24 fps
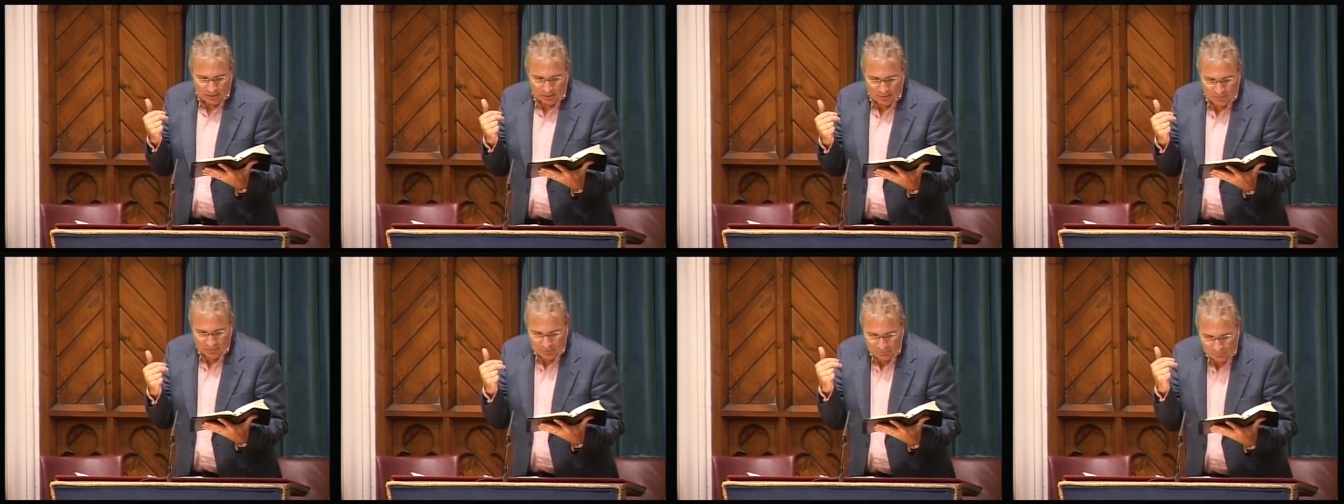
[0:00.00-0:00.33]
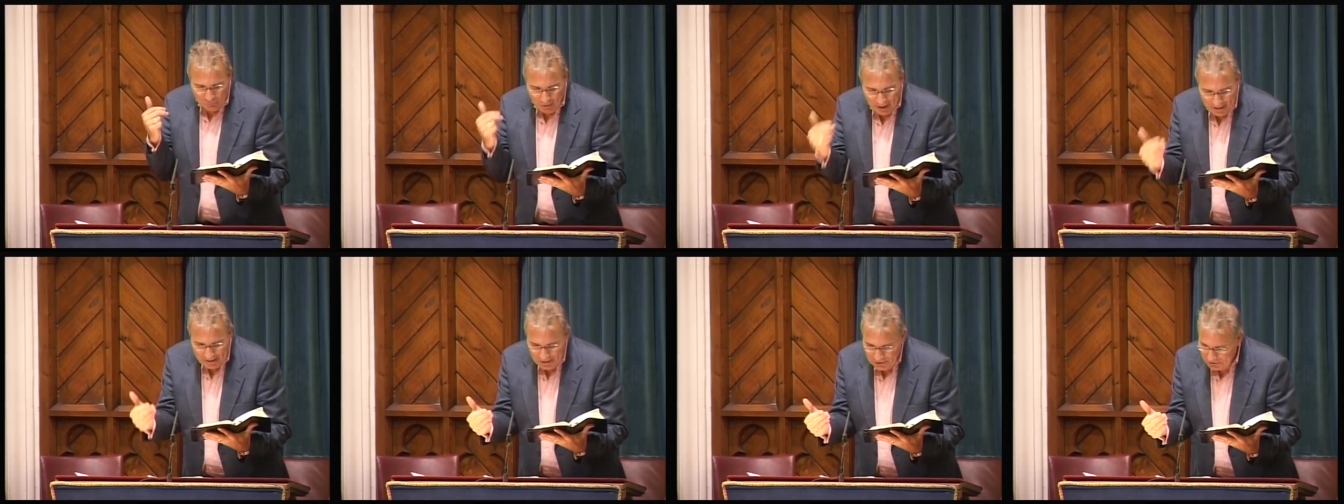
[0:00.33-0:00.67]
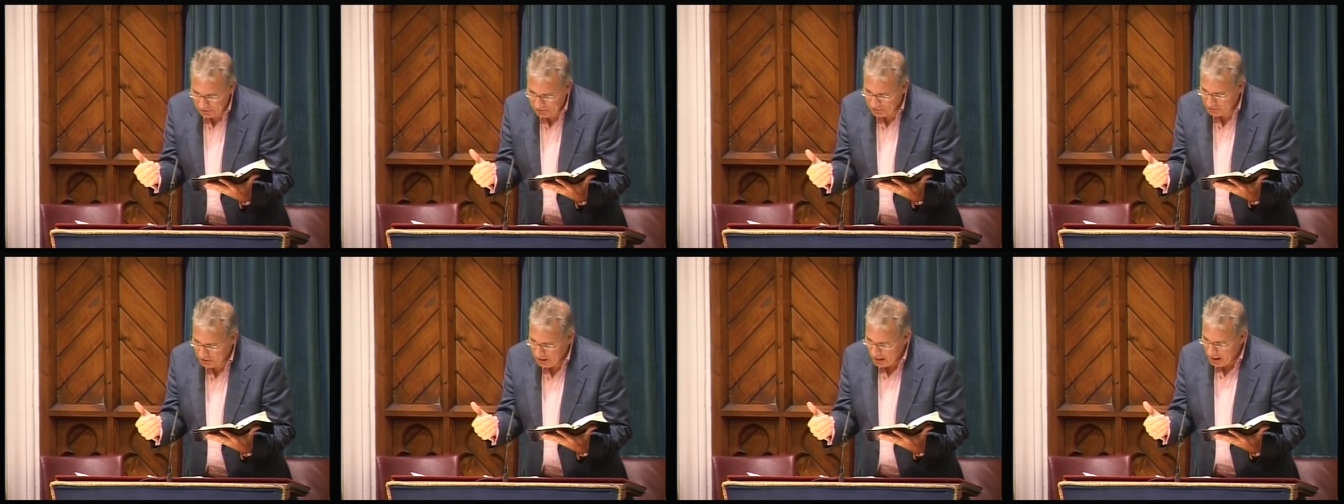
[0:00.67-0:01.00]
the
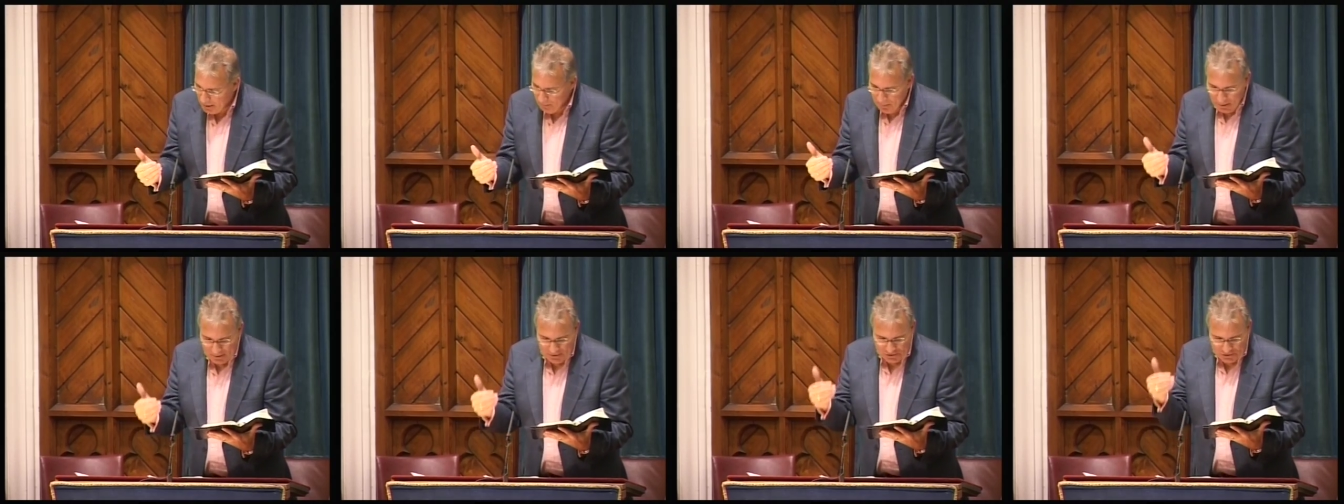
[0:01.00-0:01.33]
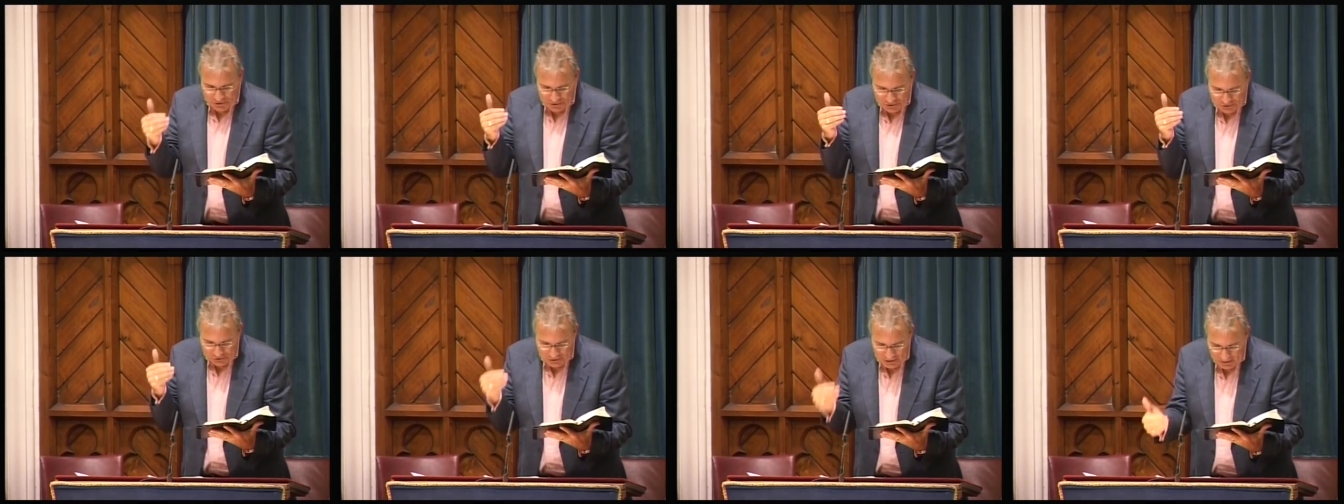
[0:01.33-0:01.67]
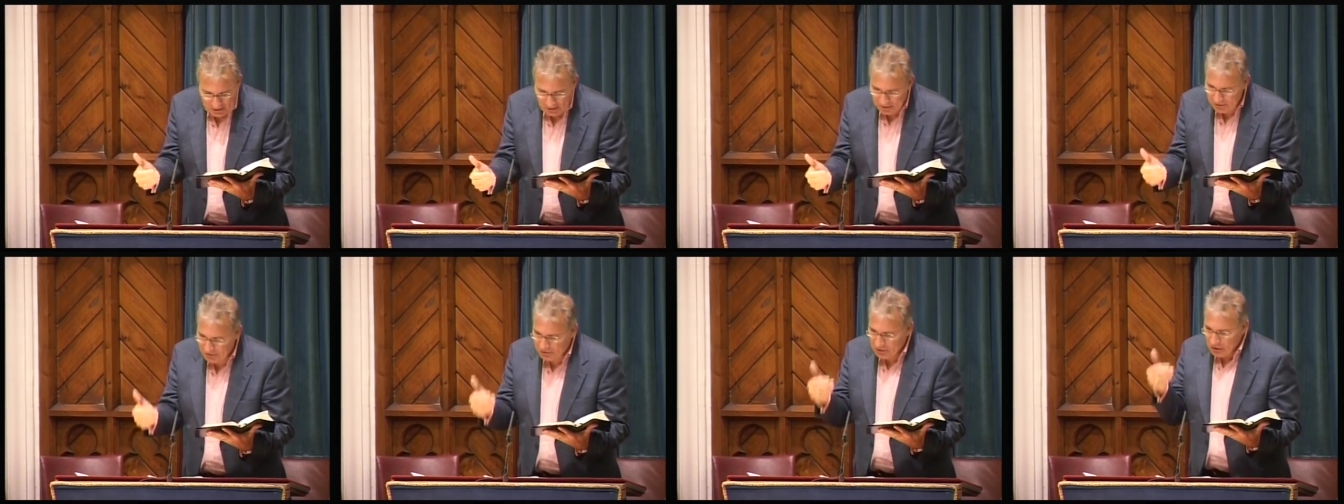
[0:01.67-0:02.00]
righteous, but
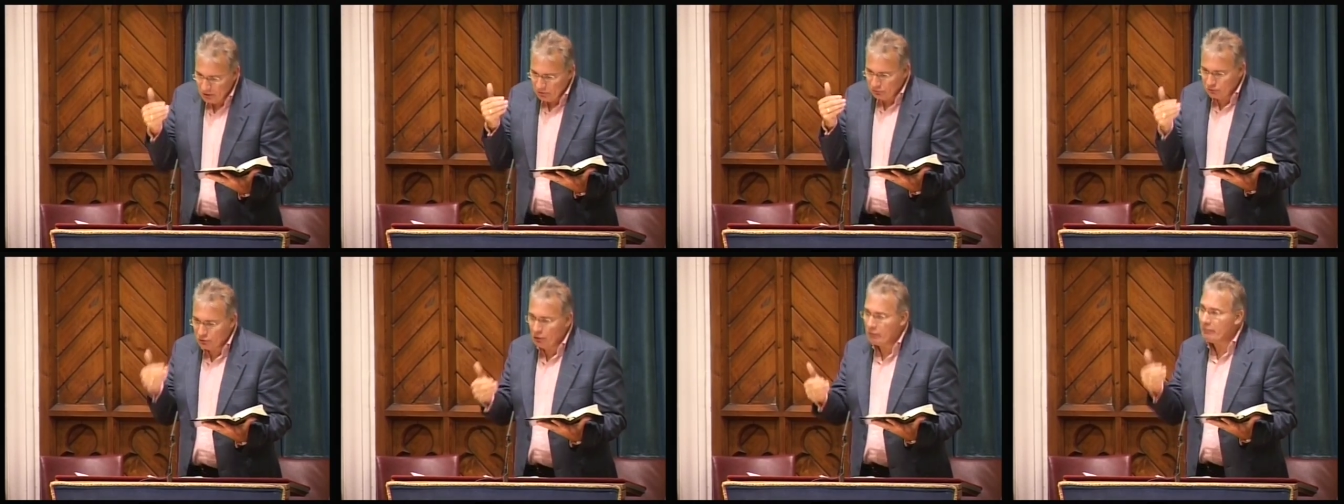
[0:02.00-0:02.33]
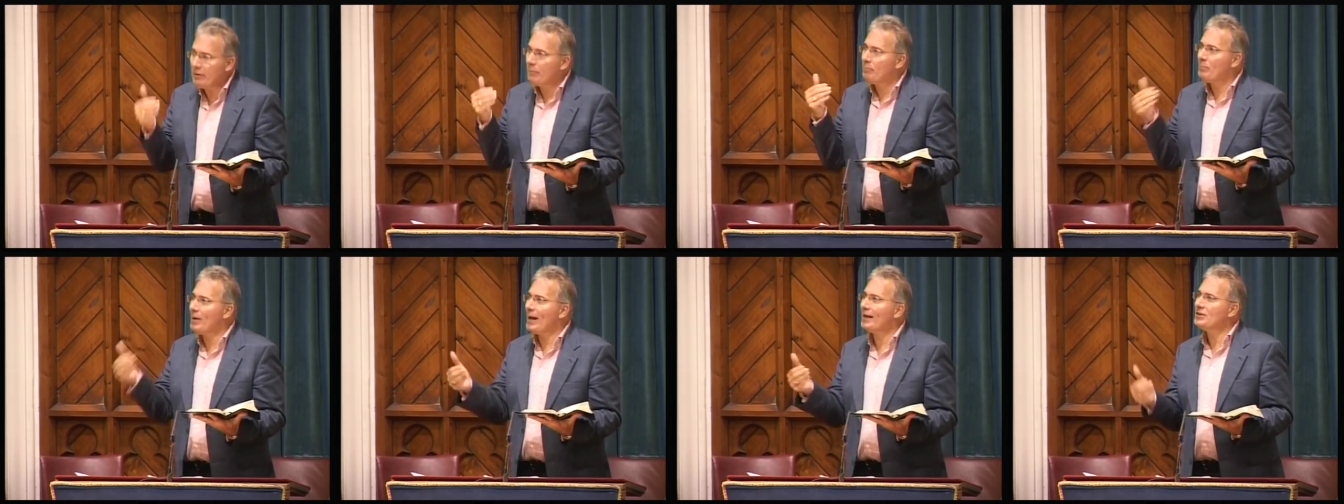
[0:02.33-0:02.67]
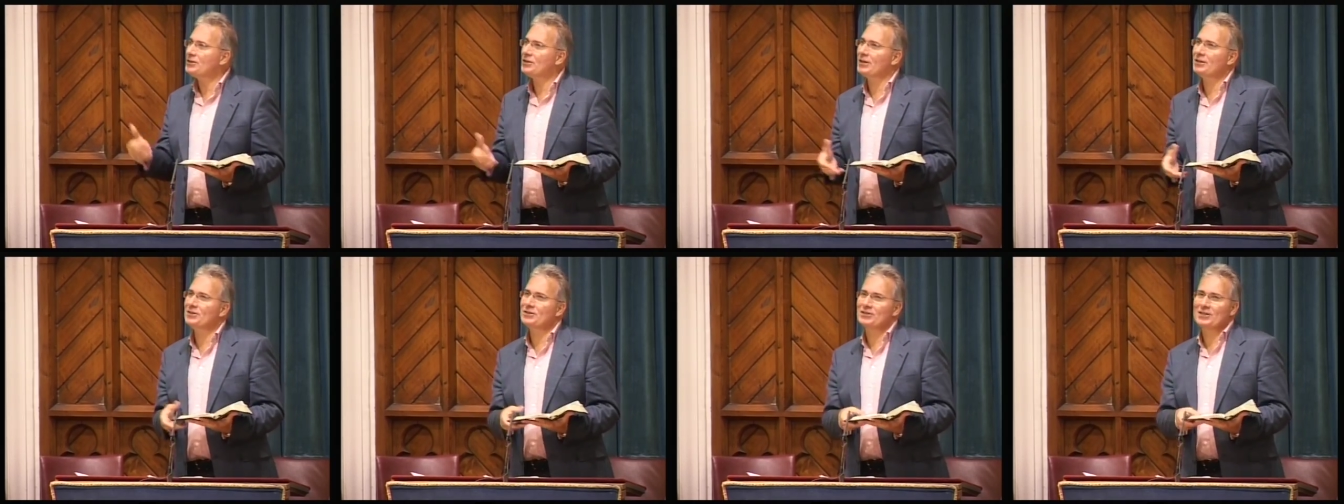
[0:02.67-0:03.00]
sinners to
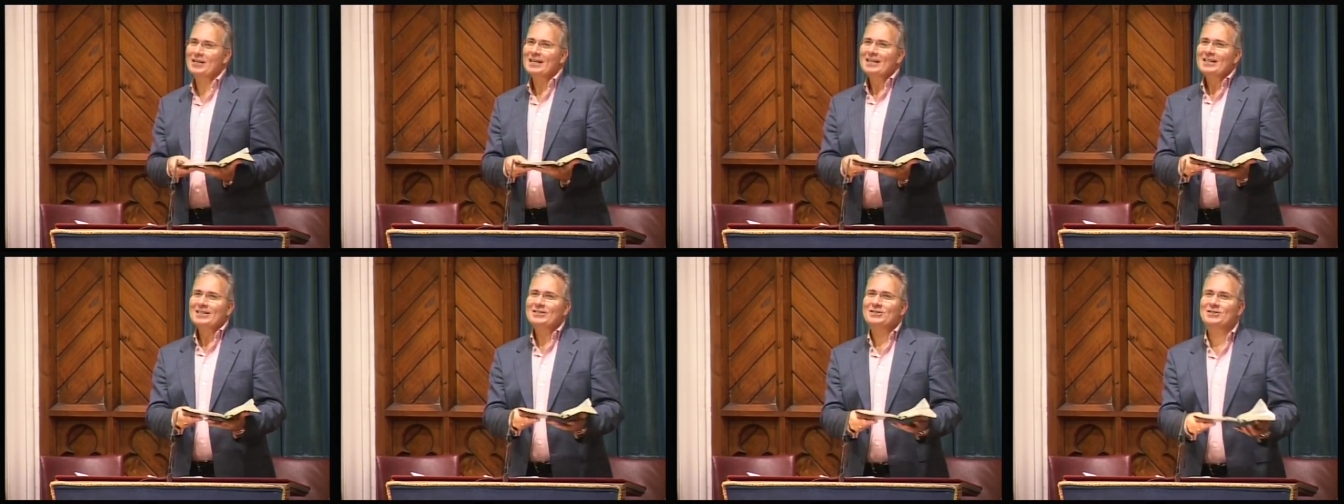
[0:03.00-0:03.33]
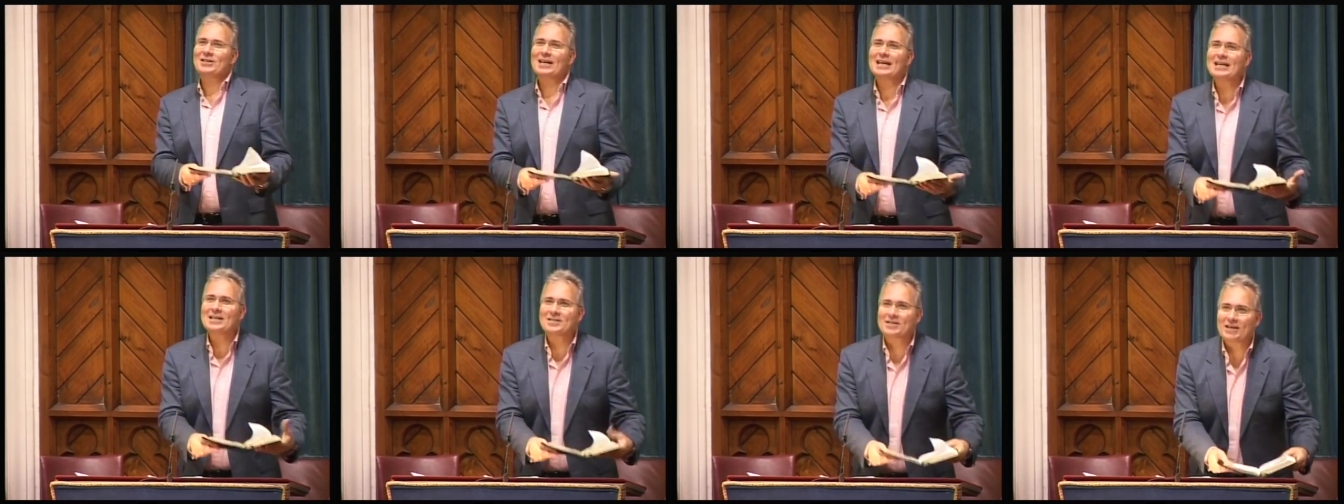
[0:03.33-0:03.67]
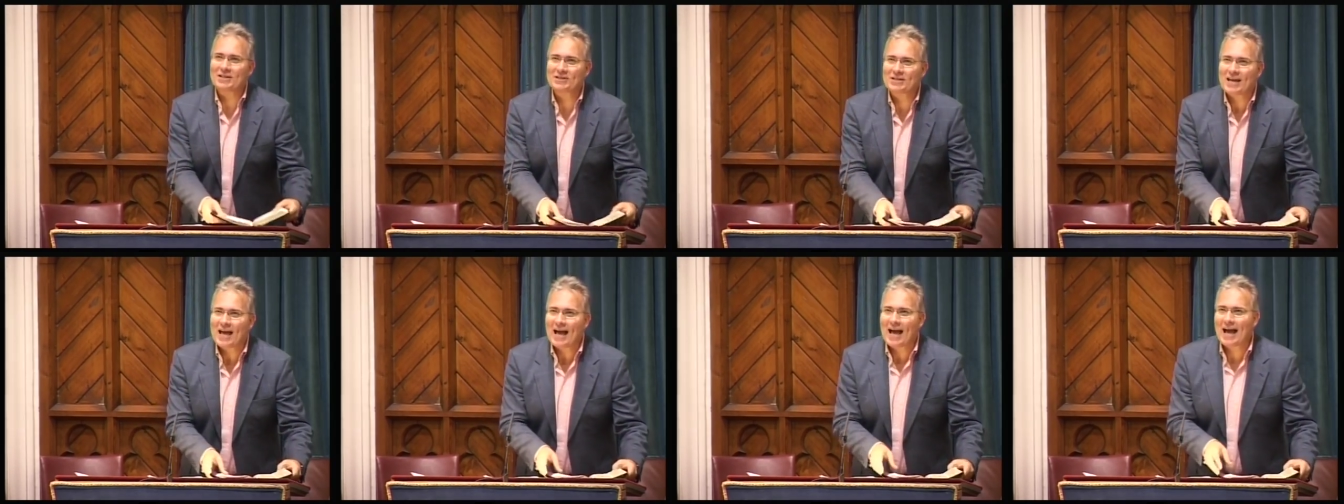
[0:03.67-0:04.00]
repentance.
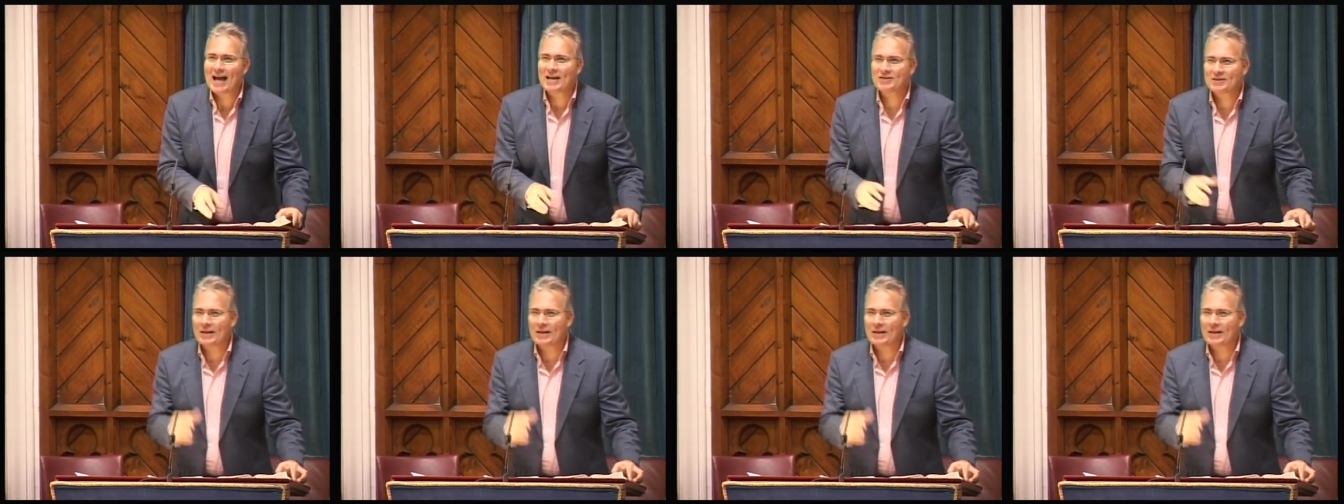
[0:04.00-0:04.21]
Jesus has